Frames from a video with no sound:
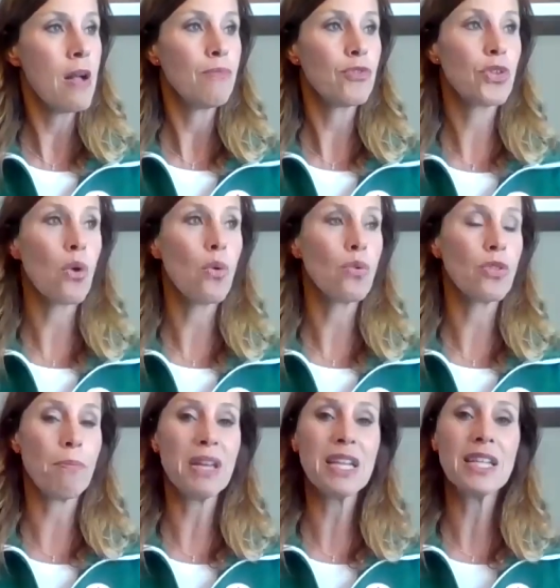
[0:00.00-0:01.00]
So the
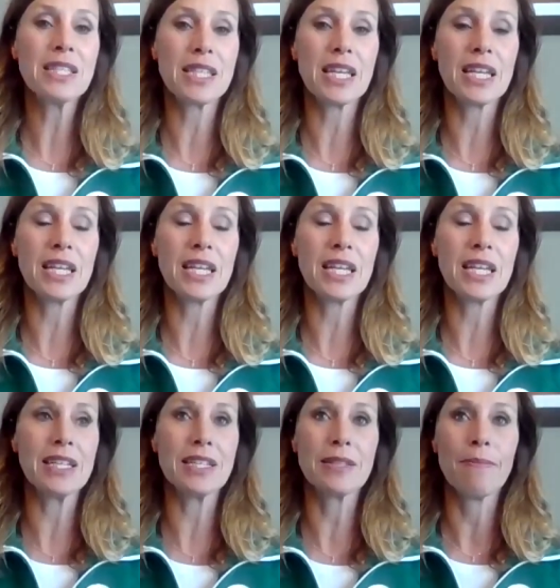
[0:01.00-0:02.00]
biggest thing
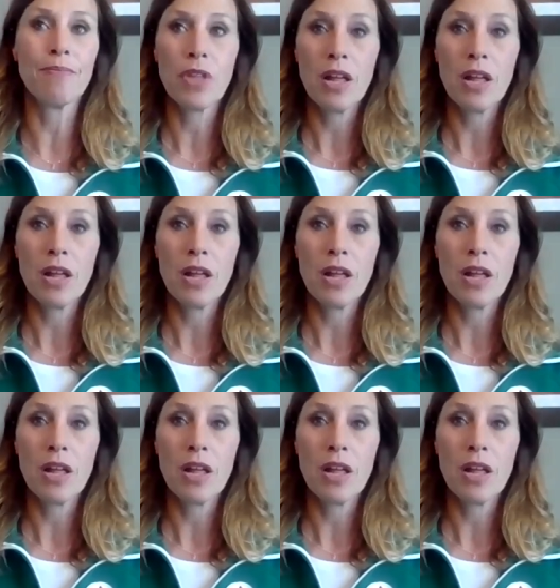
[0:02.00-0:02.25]
is